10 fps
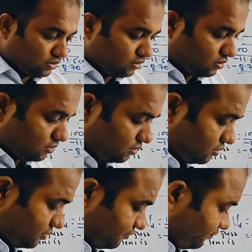
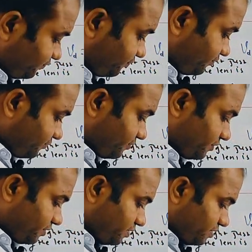So
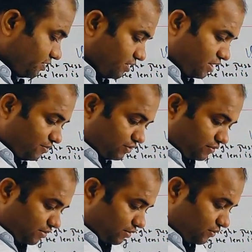how much we
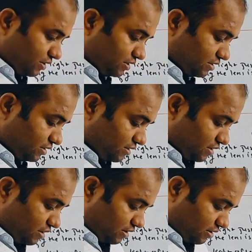have to do is
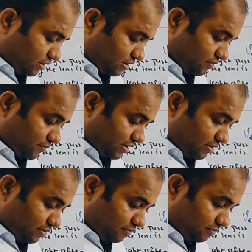100
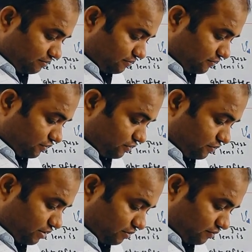by
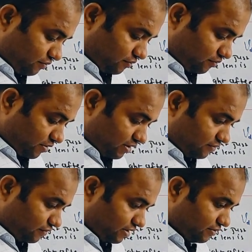
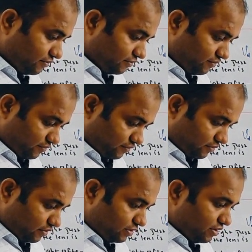12.5.
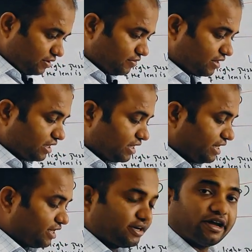You will get
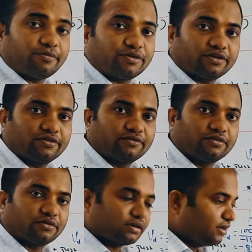8 diopter.
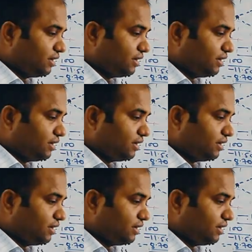Okay,